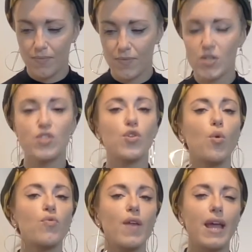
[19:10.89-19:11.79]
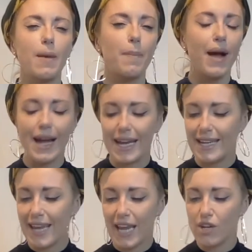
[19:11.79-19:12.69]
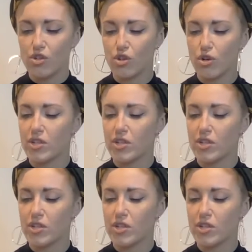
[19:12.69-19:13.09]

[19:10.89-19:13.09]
snowflake by nature,